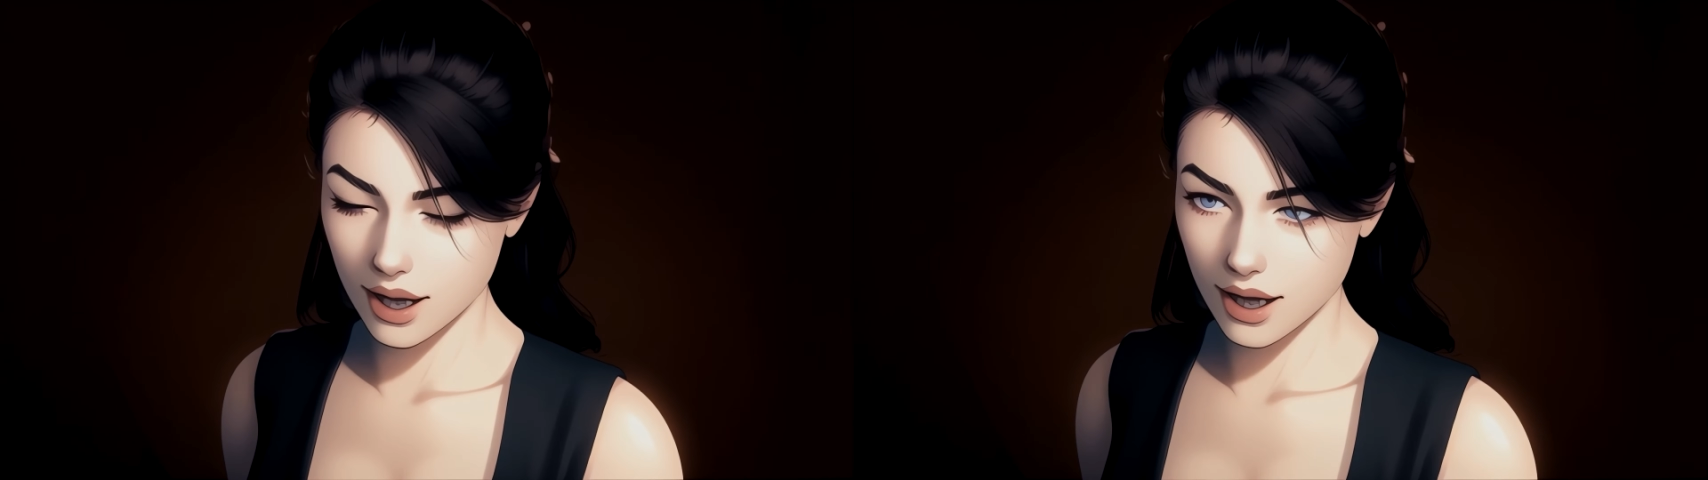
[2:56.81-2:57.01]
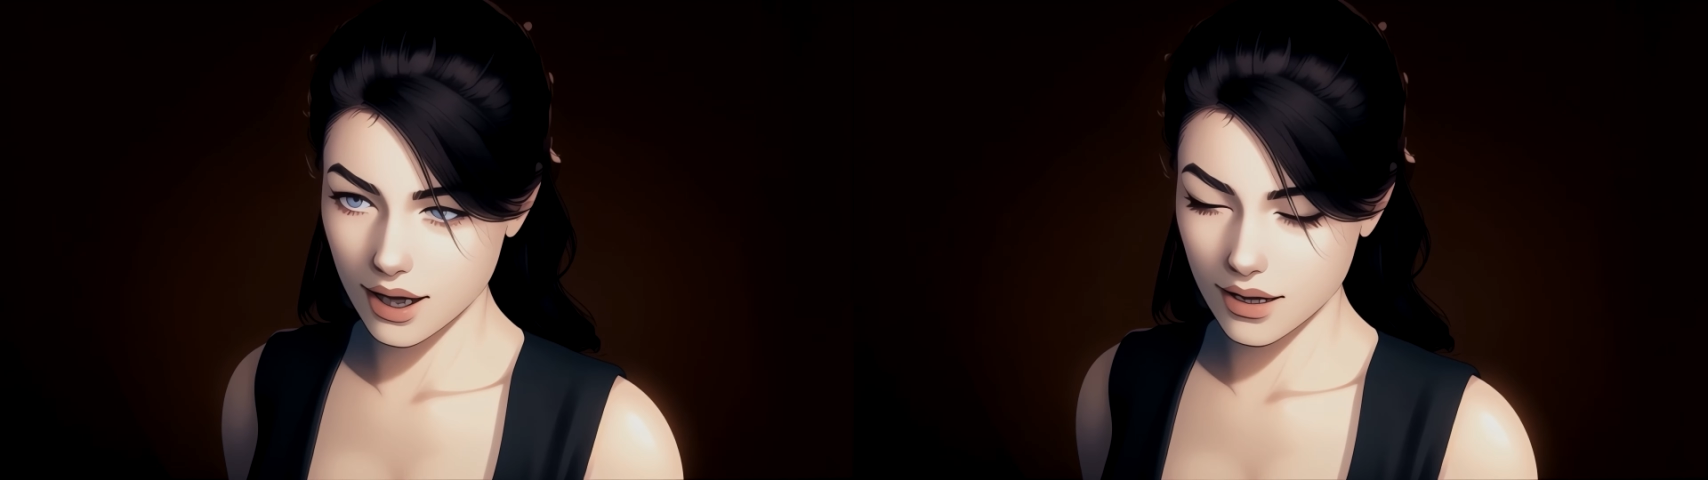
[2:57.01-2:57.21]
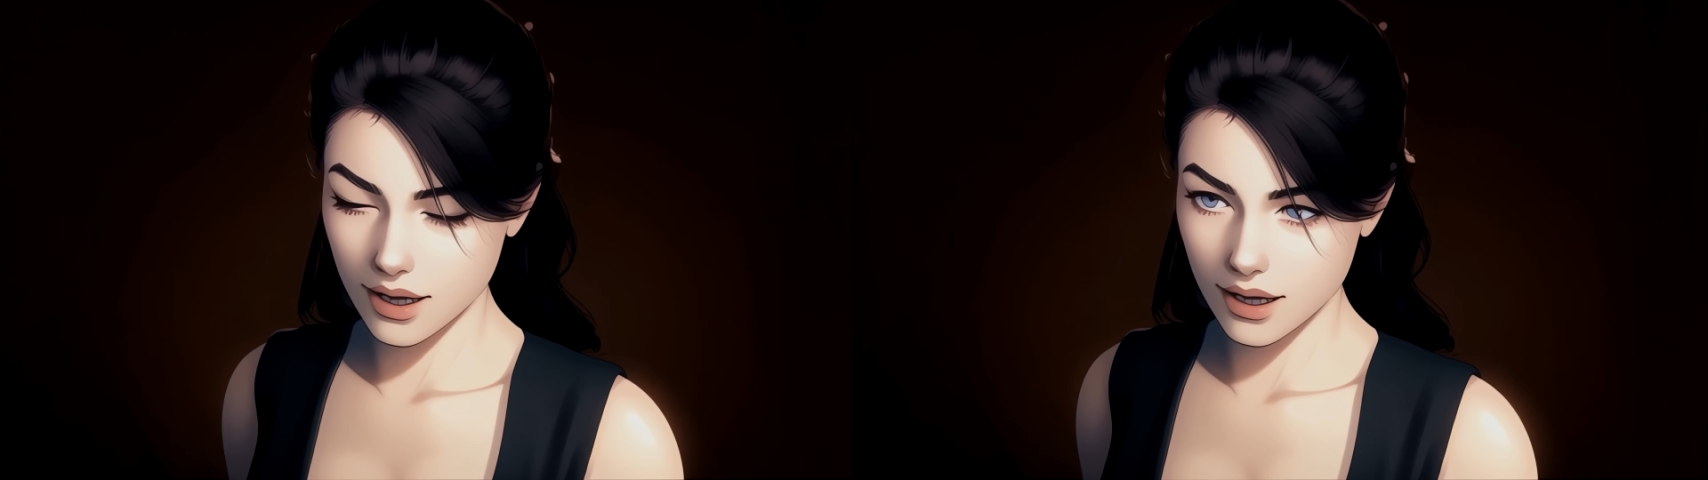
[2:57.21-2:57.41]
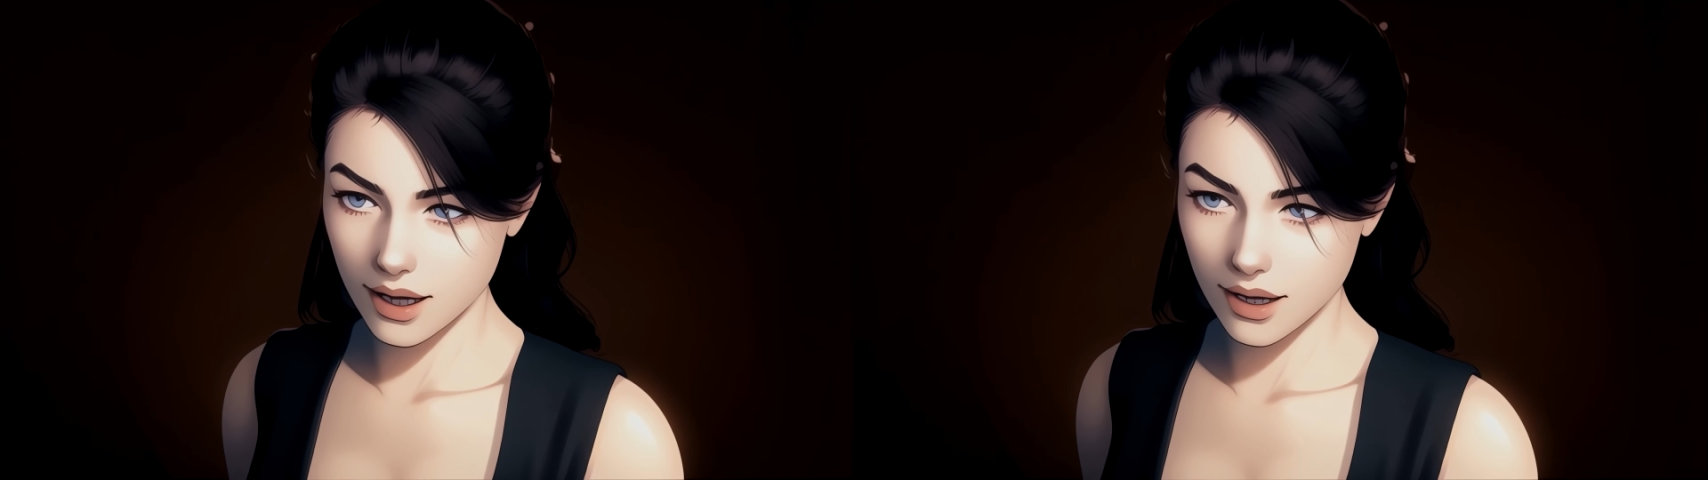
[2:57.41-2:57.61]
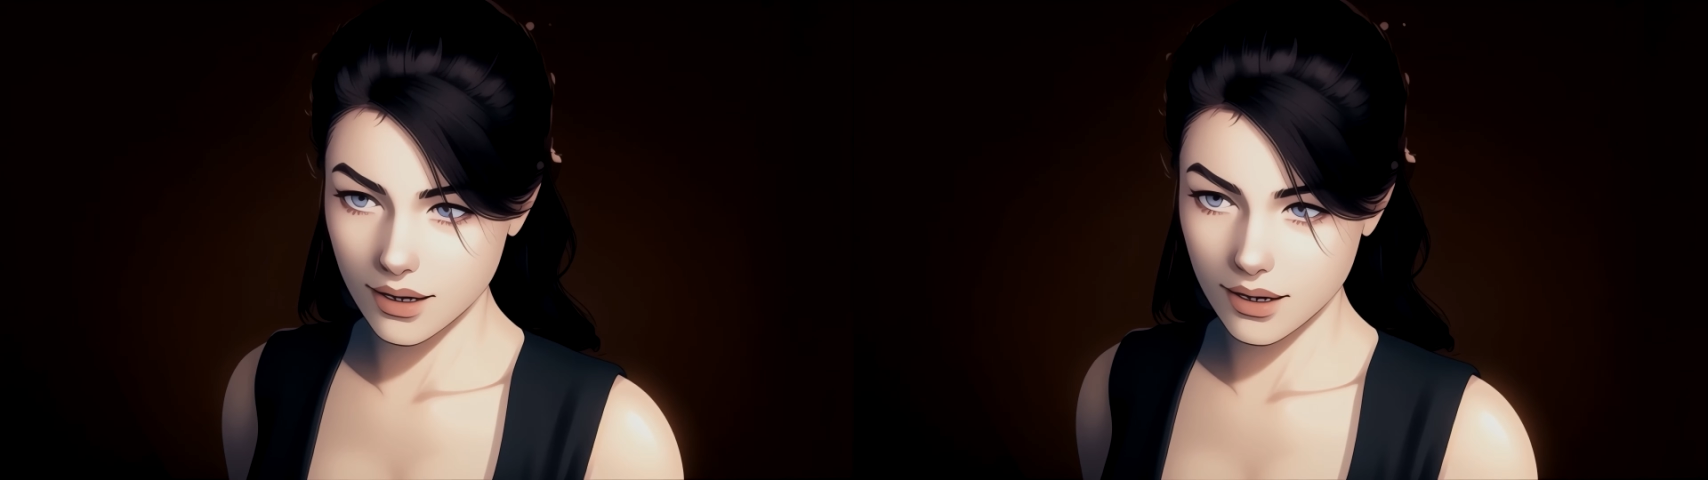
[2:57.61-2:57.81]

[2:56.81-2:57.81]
didn't expect it.